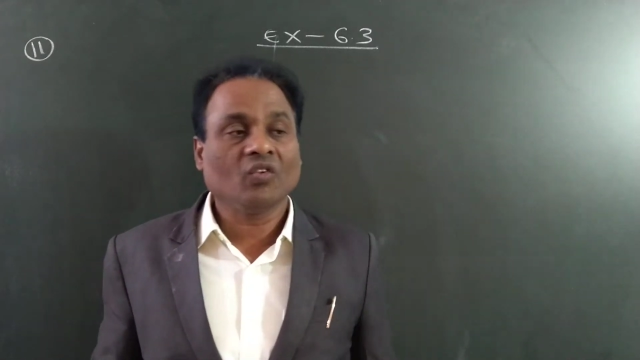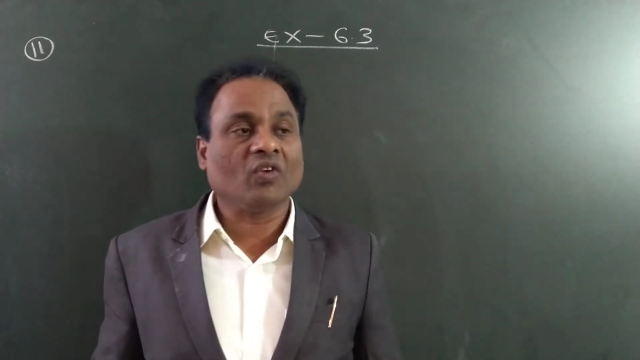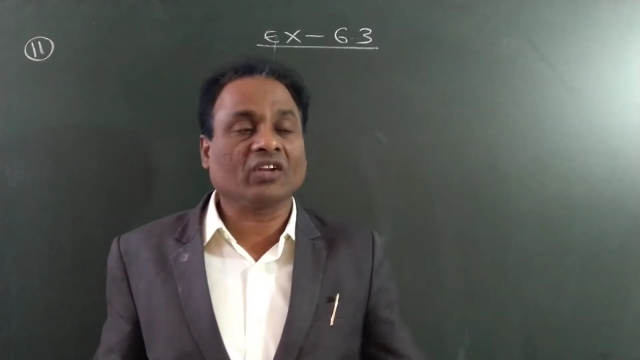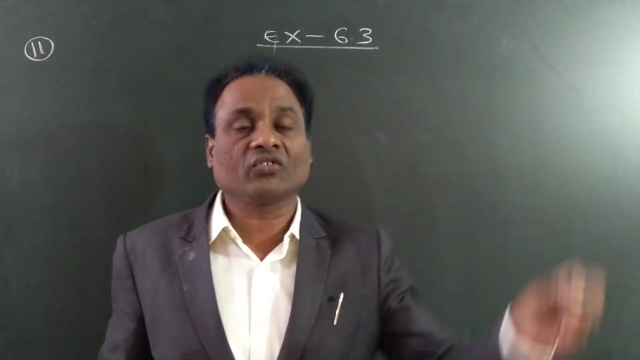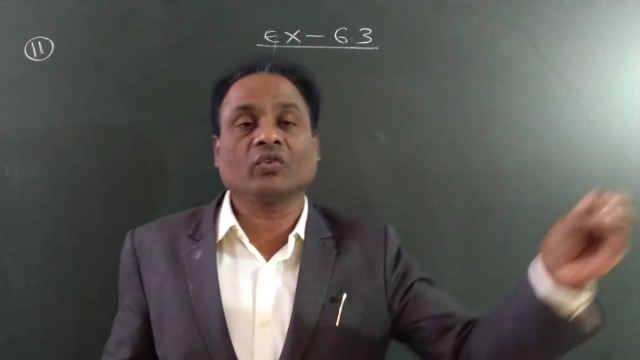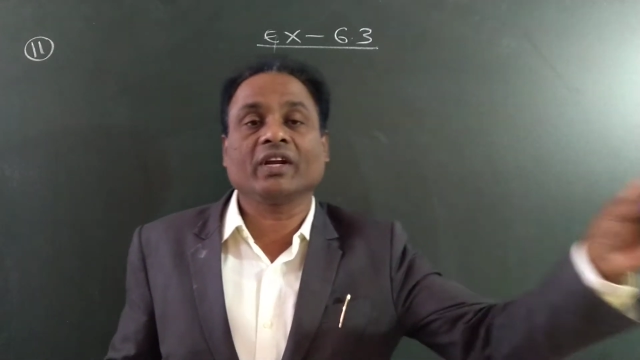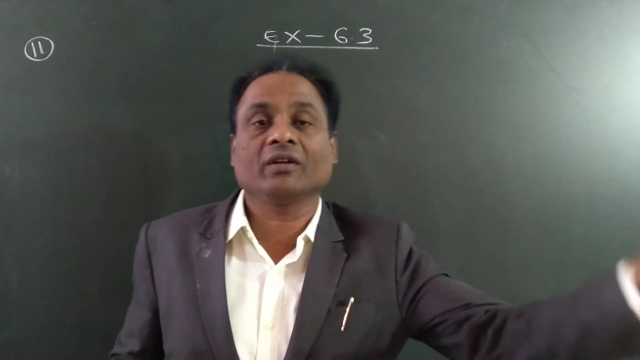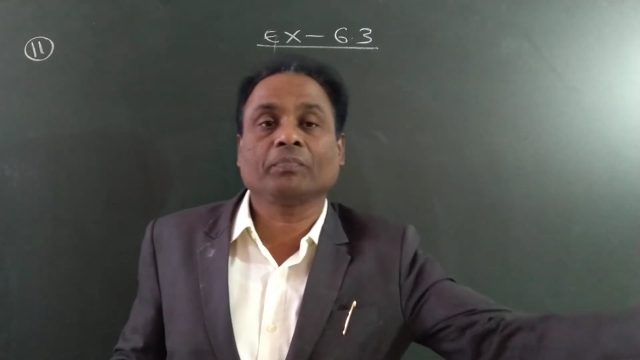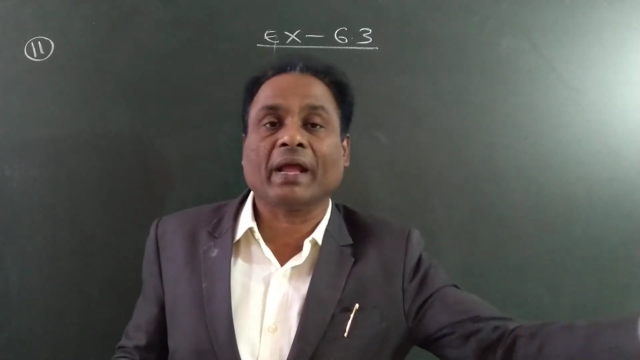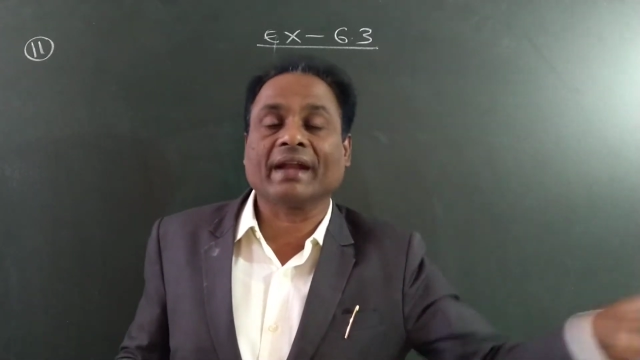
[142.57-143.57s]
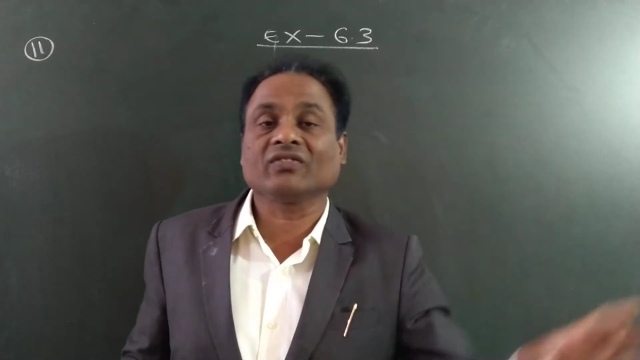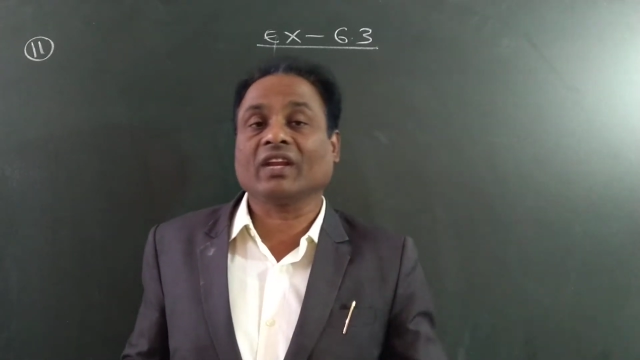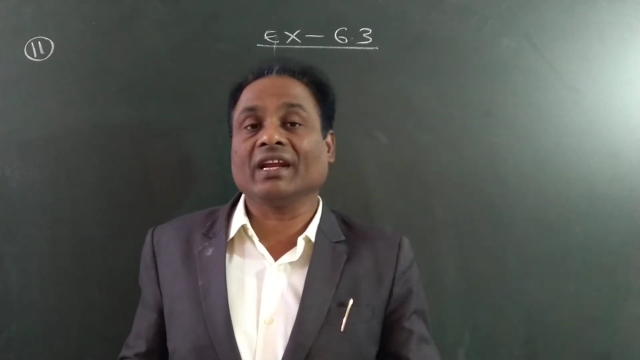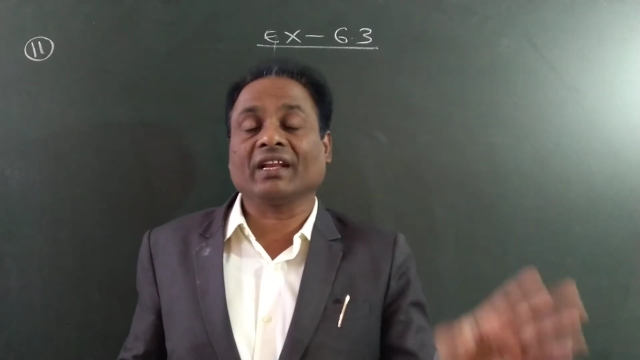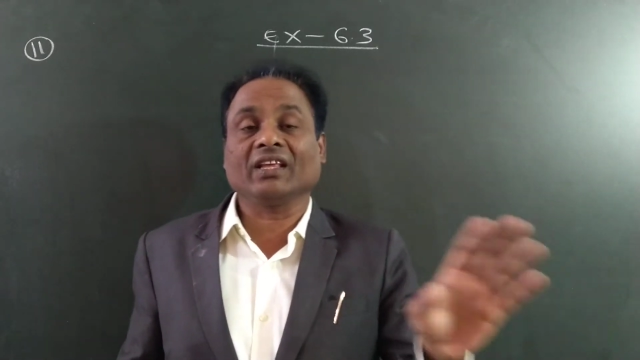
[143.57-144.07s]
One student plant
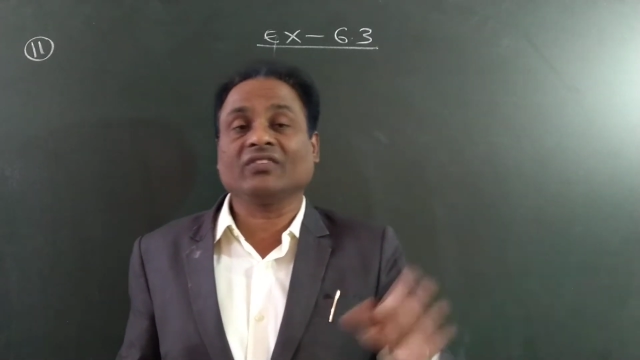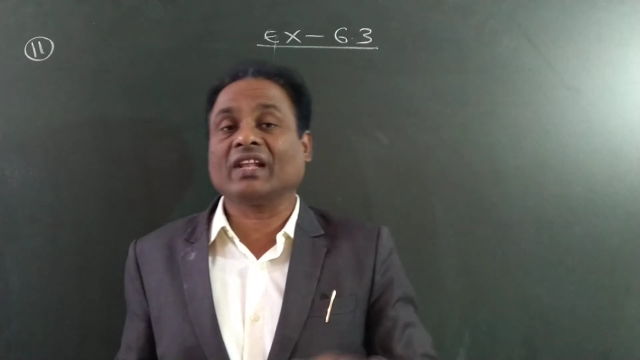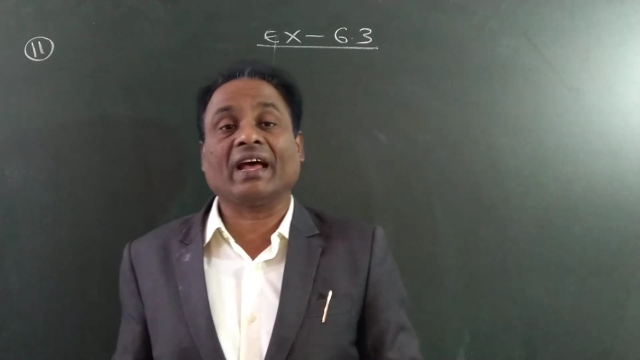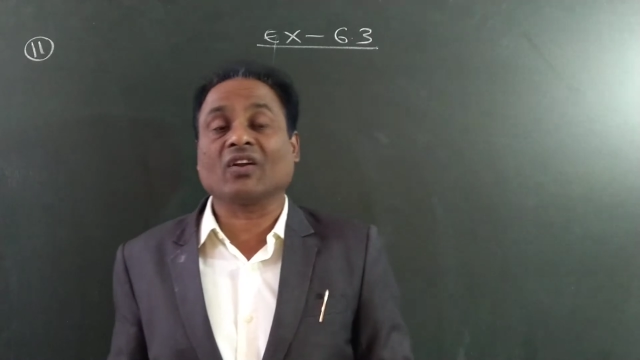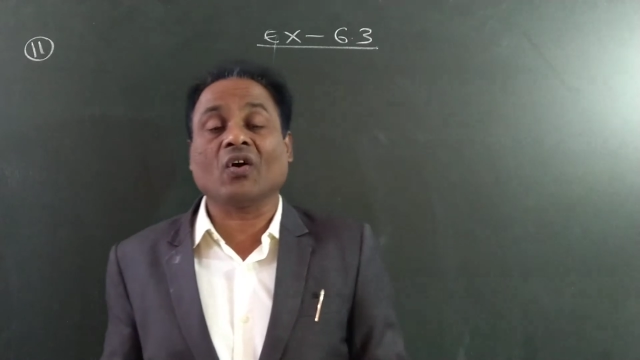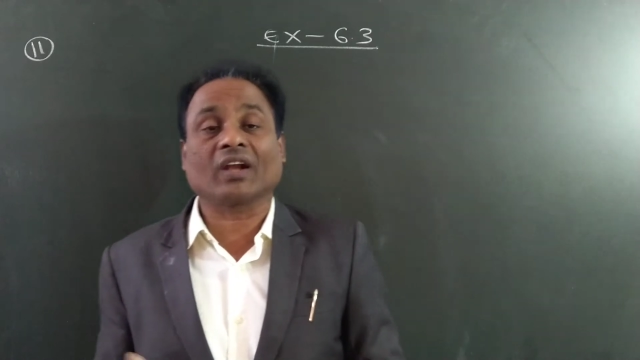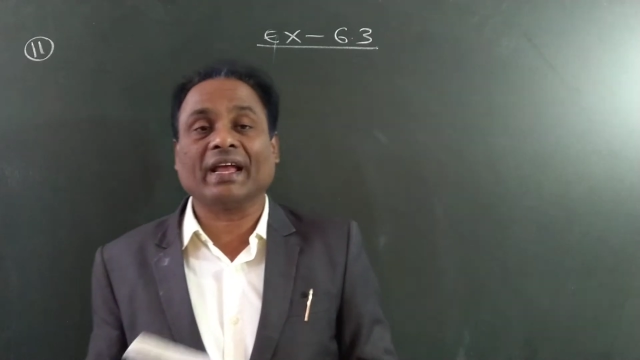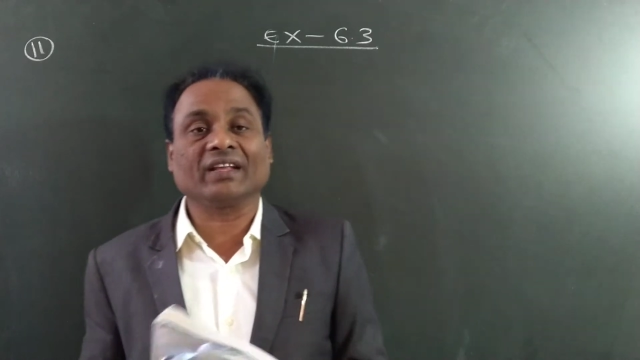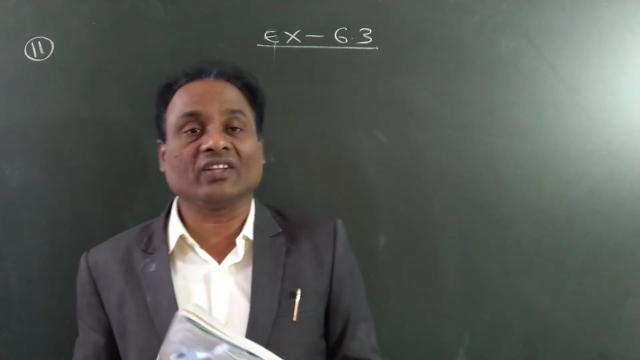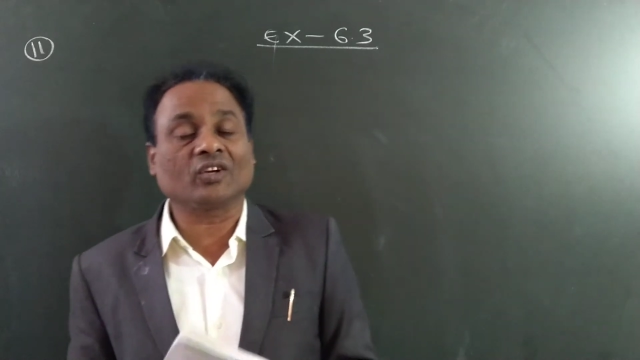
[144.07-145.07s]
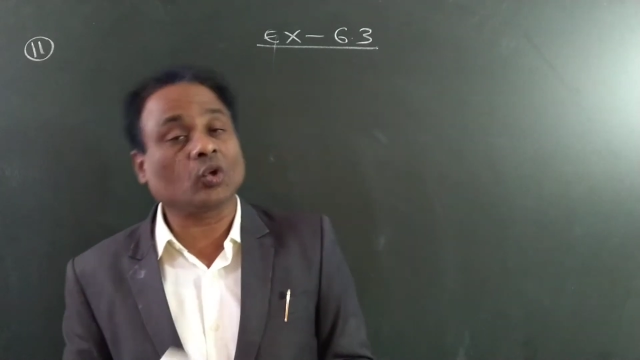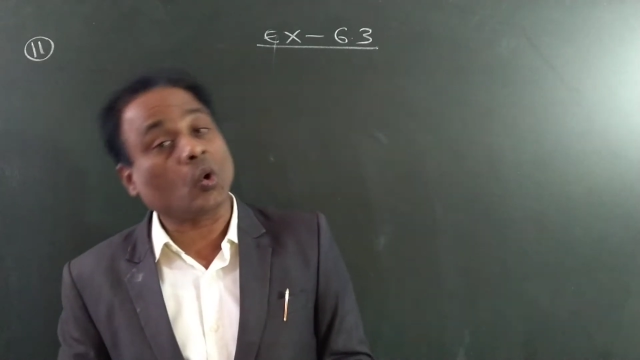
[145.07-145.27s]
3 trees, not like that.